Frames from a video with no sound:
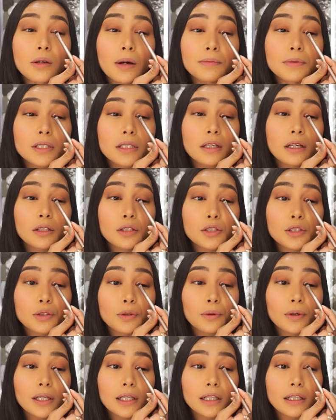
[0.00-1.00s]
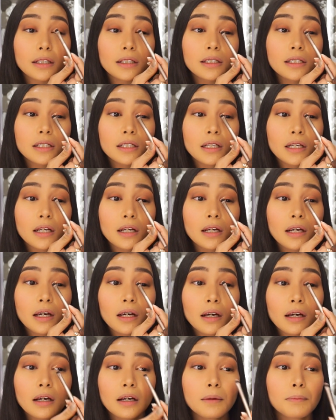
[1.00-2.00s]
So I'm just going to do it,
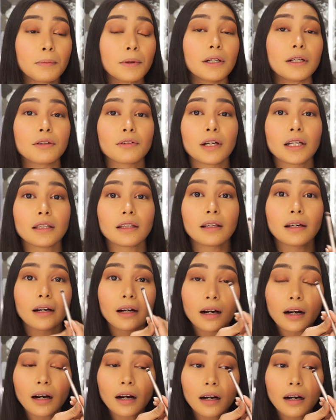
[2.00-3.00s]
put it right there.